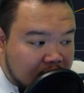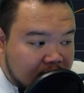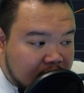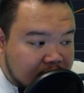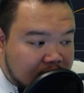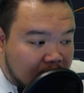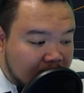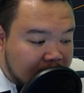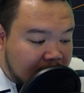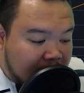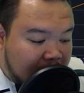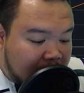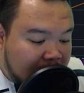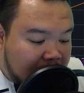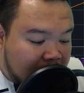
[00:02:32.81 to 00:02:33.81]
I saw it
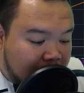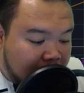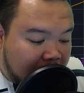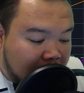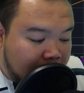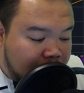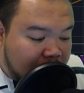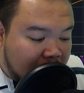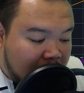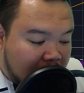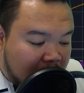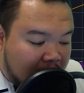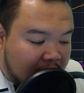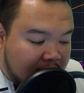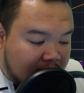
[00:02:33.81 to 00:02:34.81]
consolidating a little bit
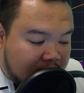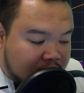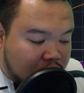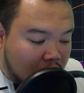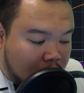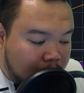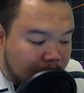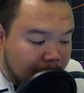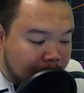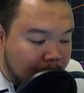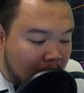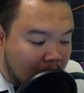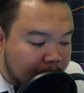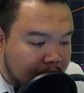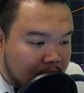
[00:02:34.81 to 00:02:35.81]
and then it
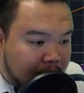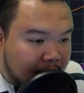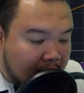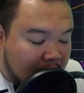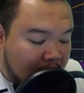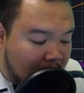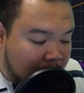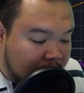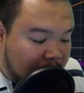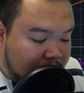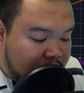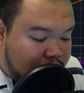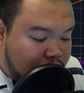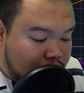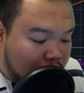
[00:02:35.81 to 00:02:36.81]
start popping back up.